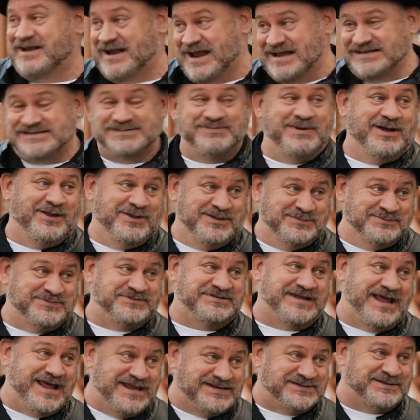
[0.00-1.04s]
And I smell them
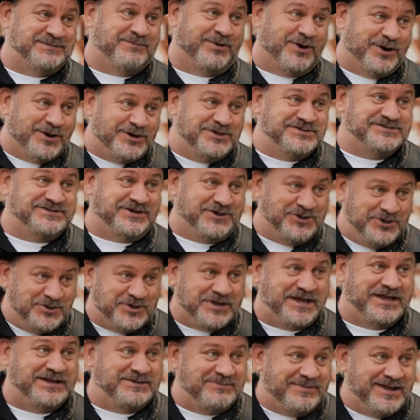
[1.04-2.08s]
steaks and burgers. Are you
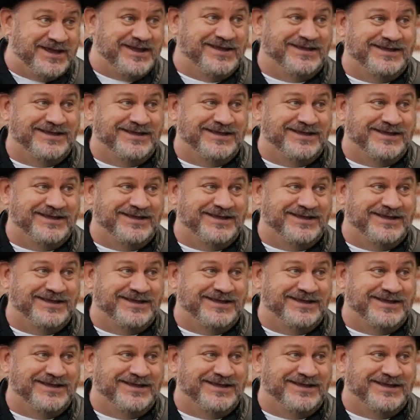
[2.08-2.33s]
kidding me?